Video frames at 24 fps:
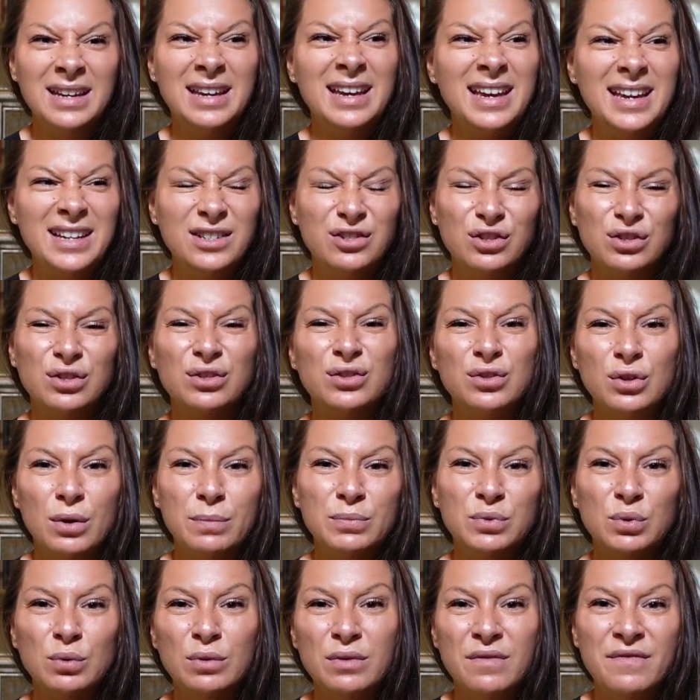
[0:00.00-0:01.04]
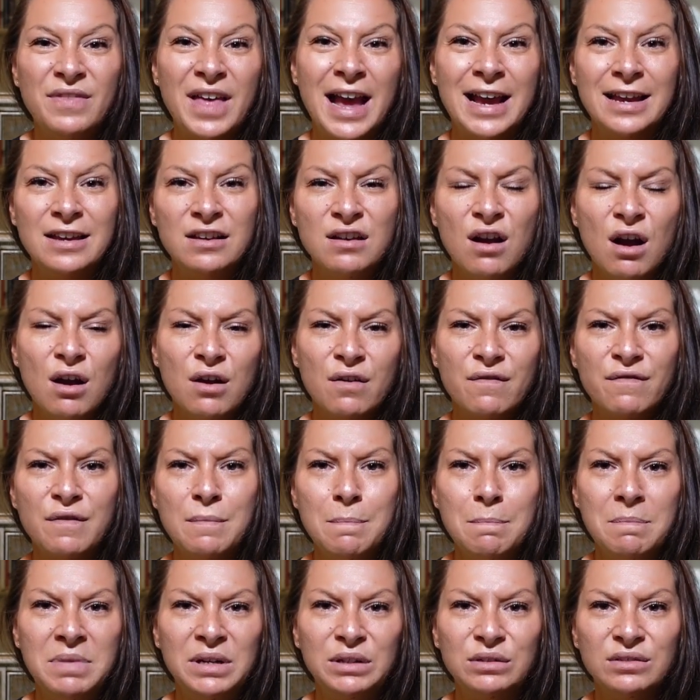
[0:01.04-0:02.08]
it just stops all of that gunk from
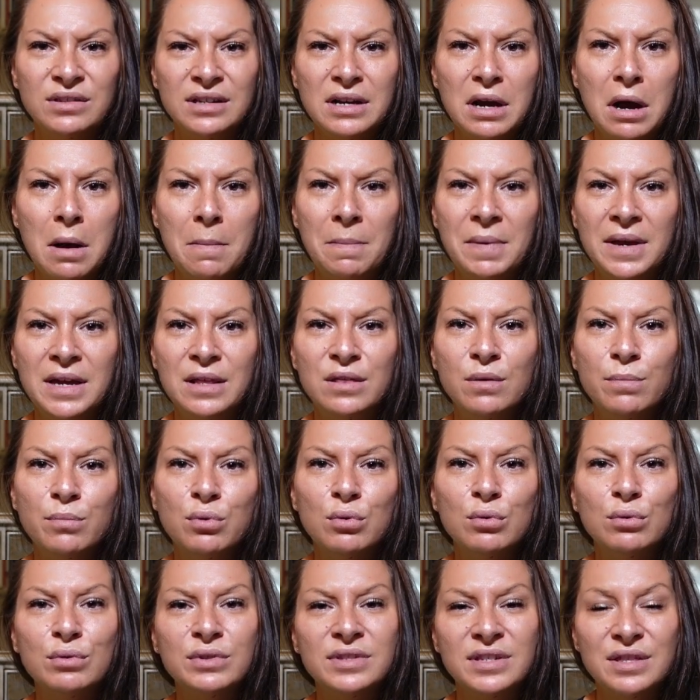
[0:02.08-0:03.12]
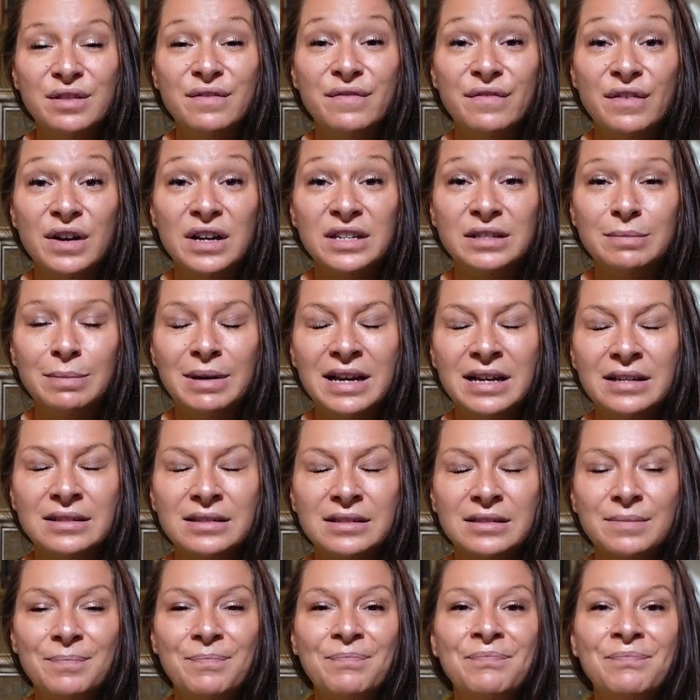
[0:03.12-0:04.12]
building up in the pores in the first place.